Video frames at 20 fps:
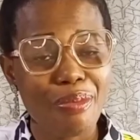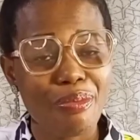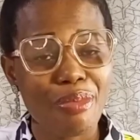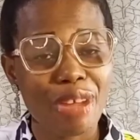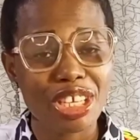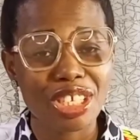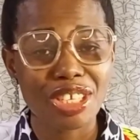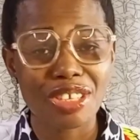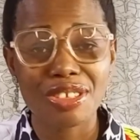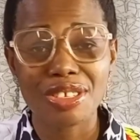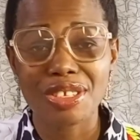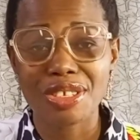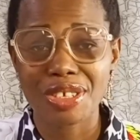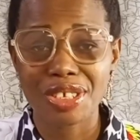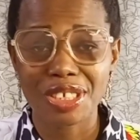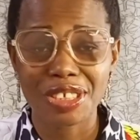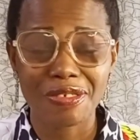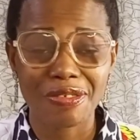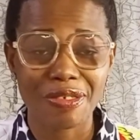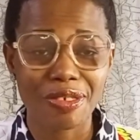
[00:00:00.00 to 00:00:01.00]
Make sure you
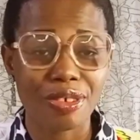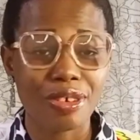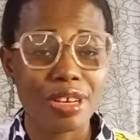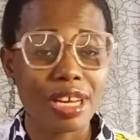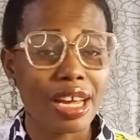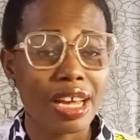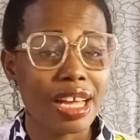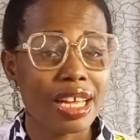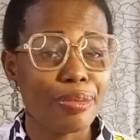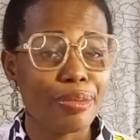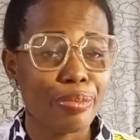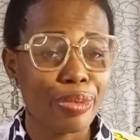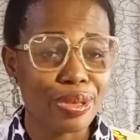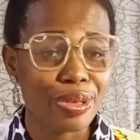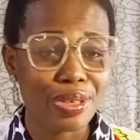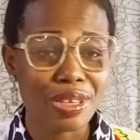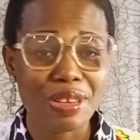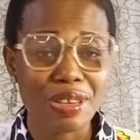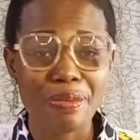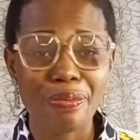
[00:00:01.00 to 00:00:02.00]
search for
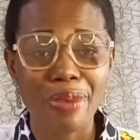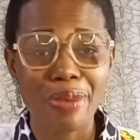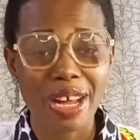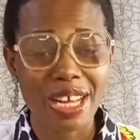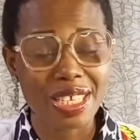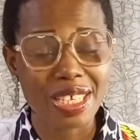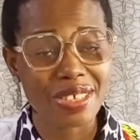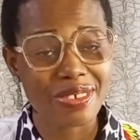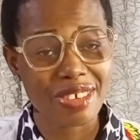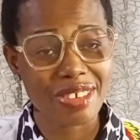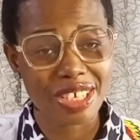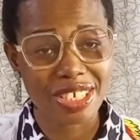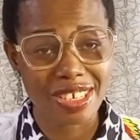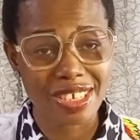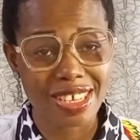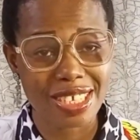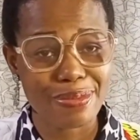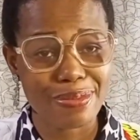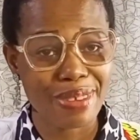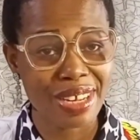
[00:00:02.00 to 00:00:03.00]
posting past
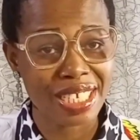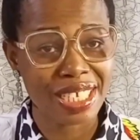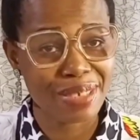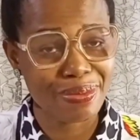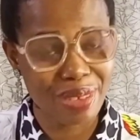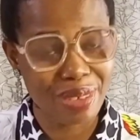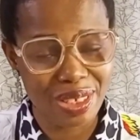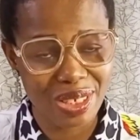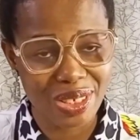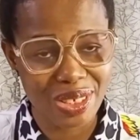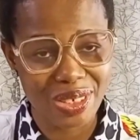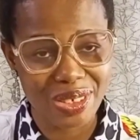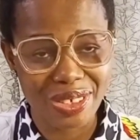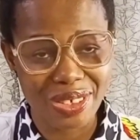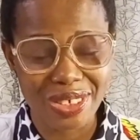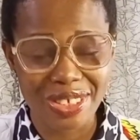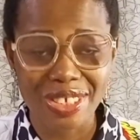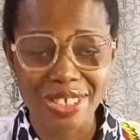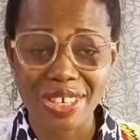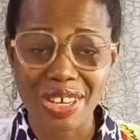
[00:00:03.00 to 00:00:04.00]
questions by Dima
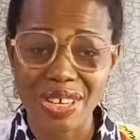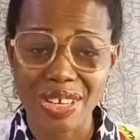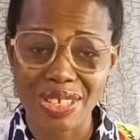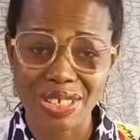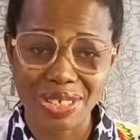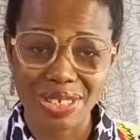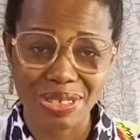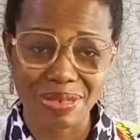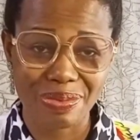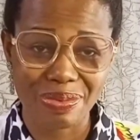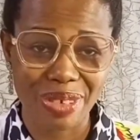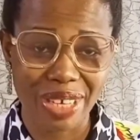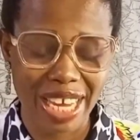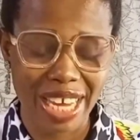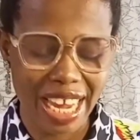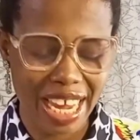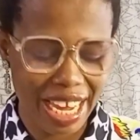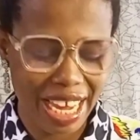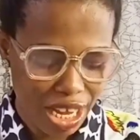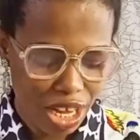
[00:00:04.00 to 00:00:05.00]
Tutorials on YouTube,
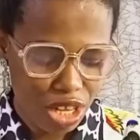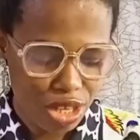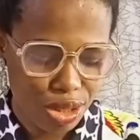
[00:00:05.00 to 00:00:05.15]
okay?